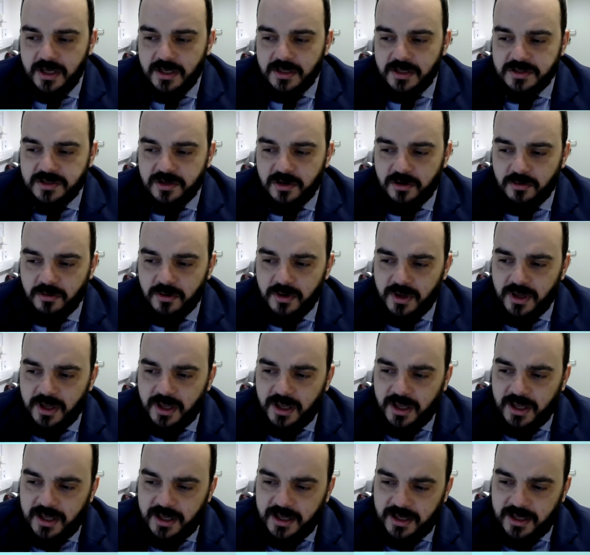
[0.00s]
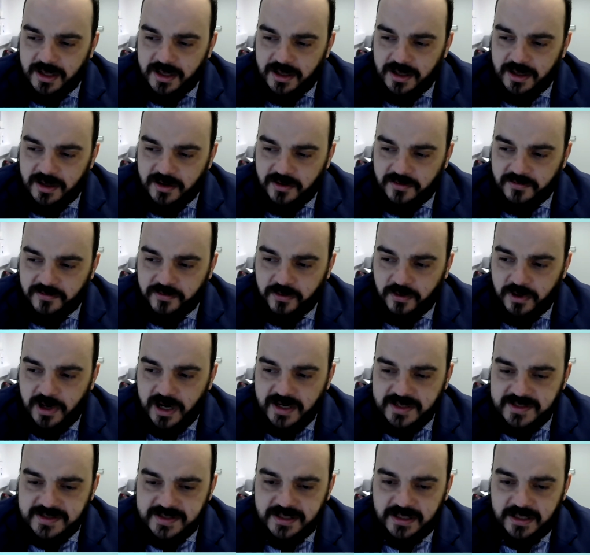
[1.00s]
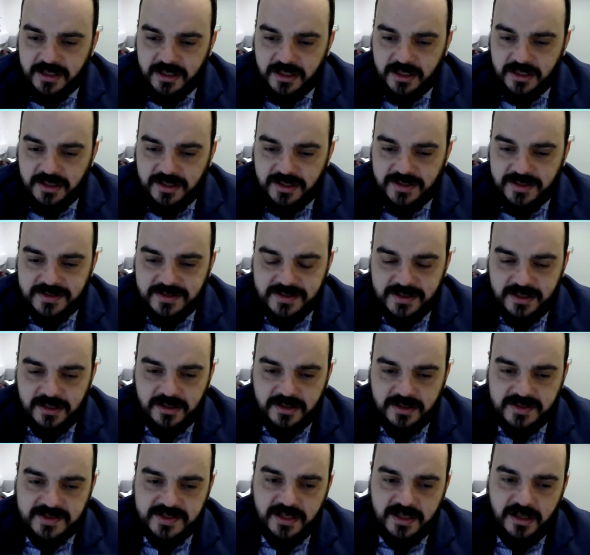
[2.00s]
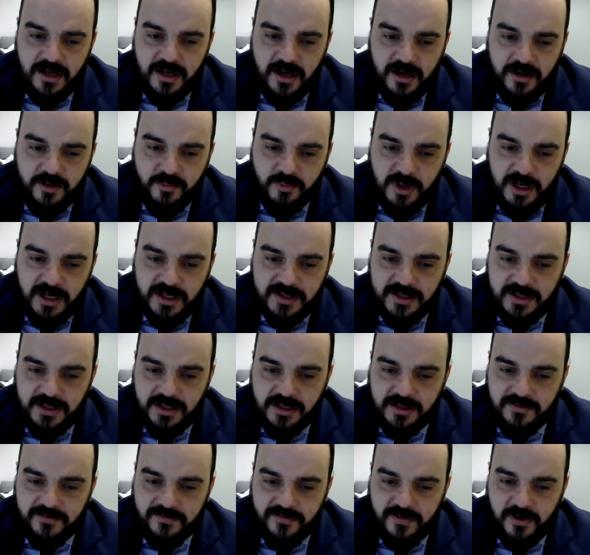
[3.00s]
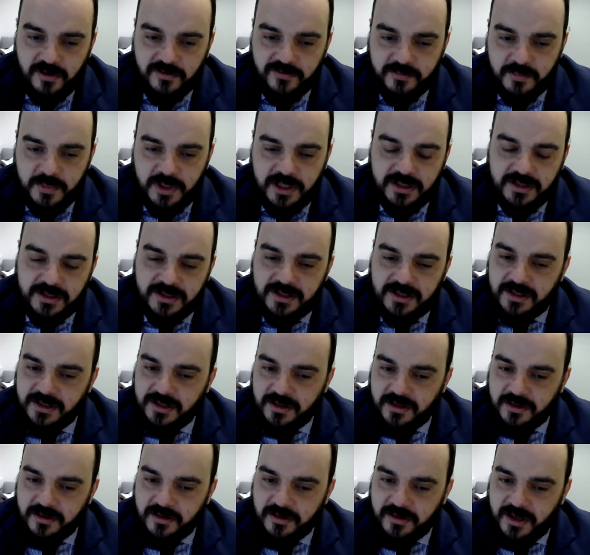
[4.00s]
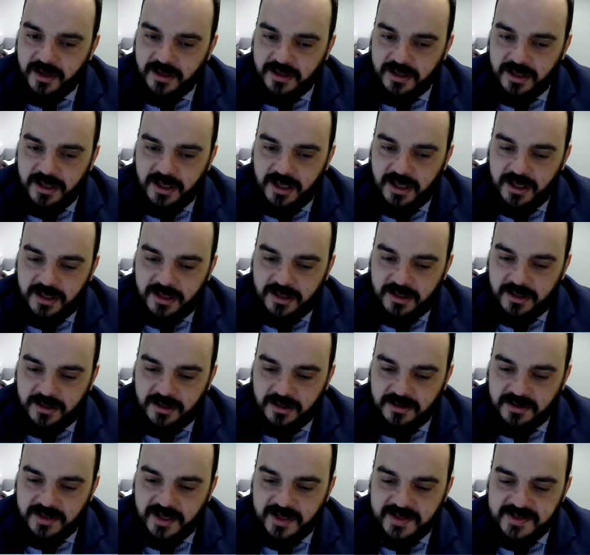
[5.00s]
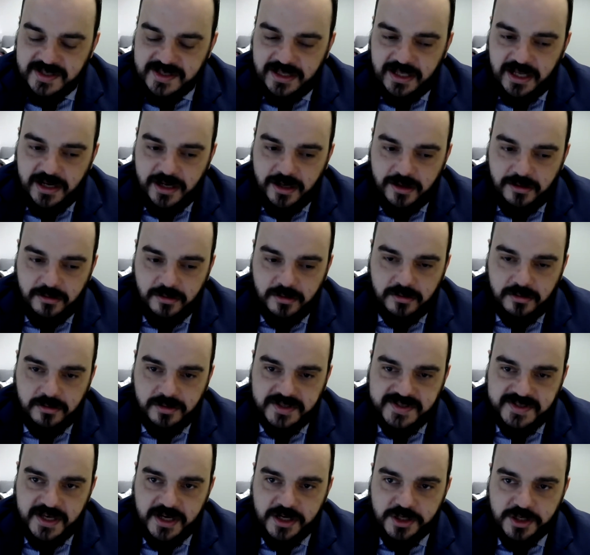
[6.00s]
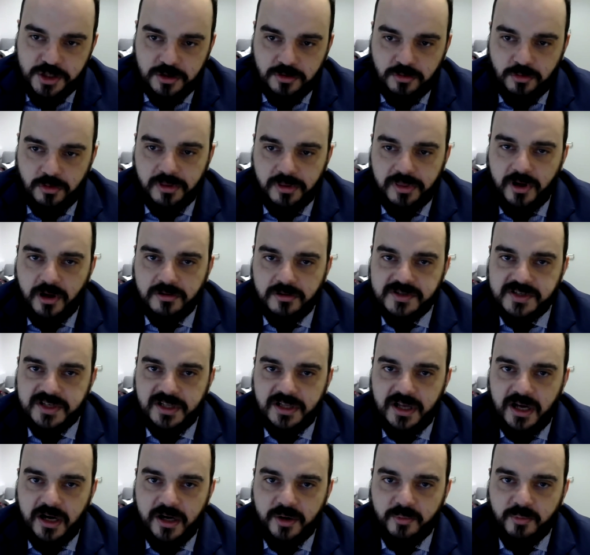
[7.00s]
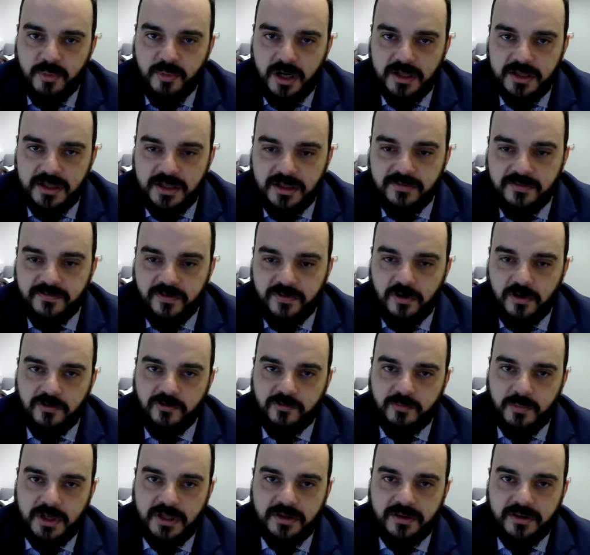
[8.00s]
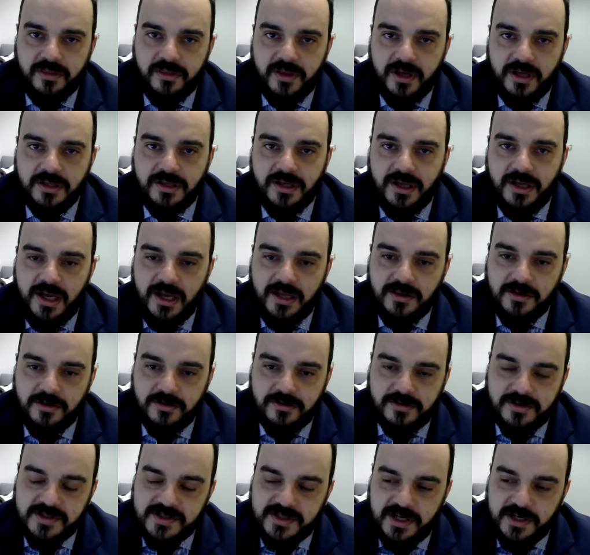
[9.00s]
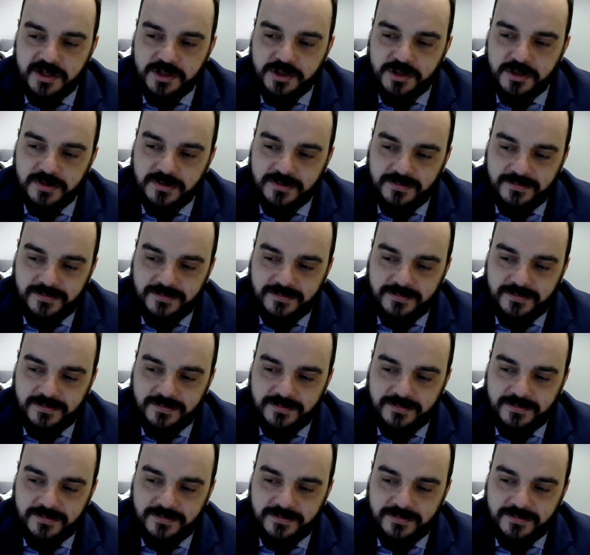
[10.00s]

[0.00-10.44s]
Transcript: So for us, it is ciliary body involvement, then transclera resection without ciliary body involvement, then endo resection.